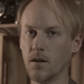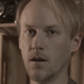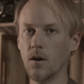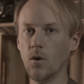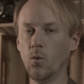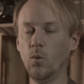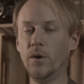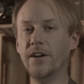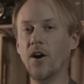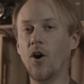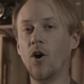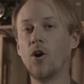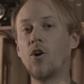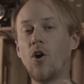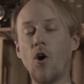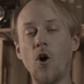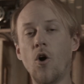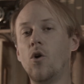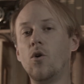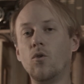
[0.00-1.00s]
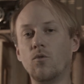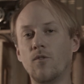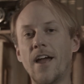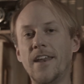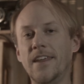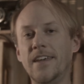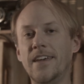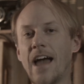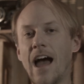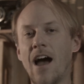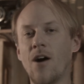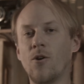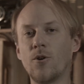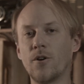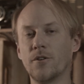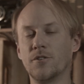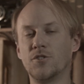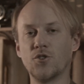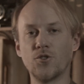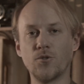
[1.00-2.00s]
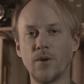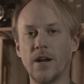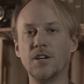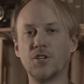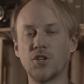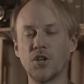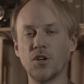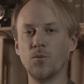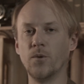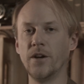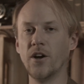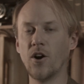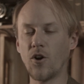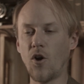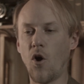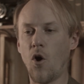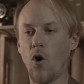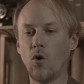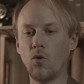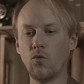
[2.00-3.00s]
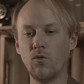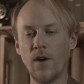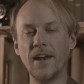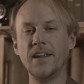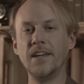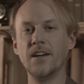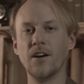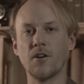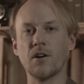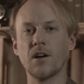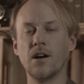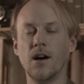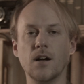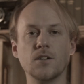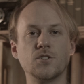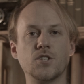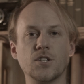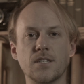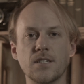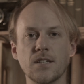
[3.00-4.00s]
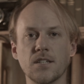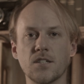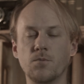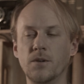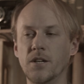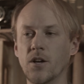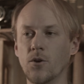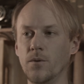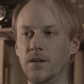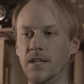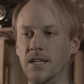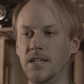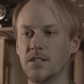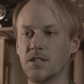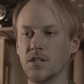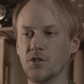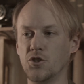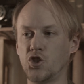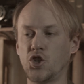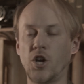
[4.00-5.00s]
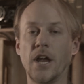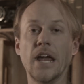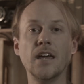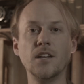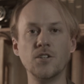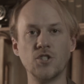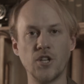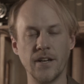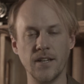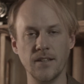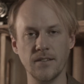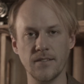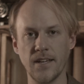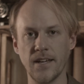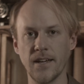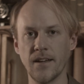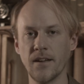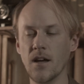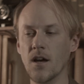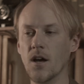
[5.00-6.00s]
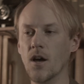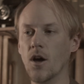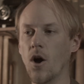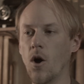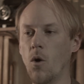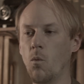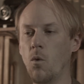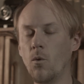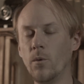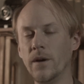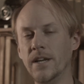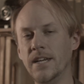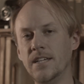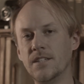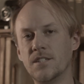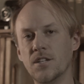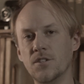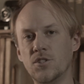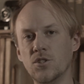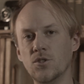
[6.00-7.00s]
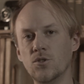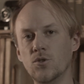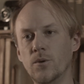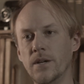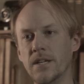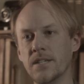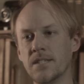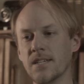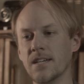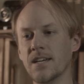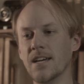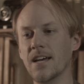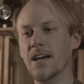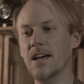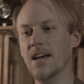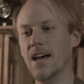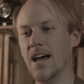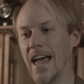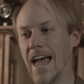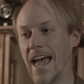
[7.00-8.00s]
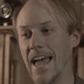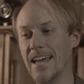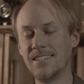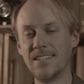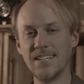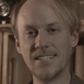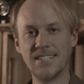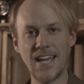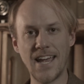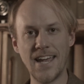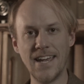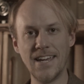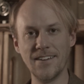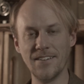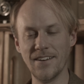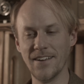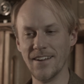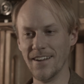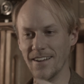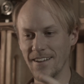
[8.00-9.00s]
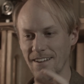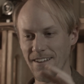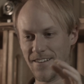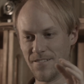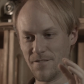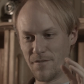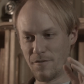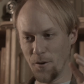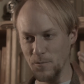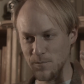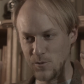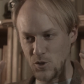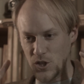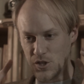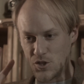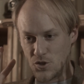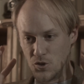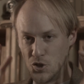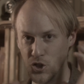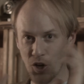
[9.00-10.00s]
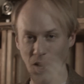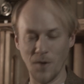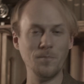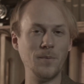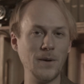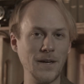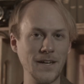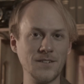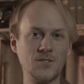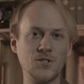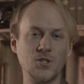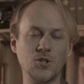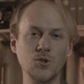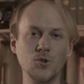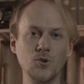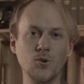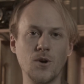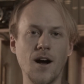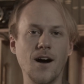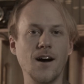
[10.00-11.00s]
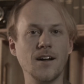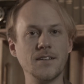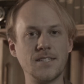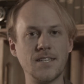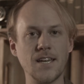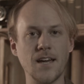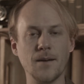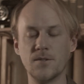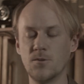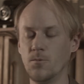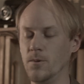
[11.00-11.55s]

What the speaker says: We are already our duration. We are already our consciousness. We don't need to change anything. What we need to do is hesitate from just jumping to concepts.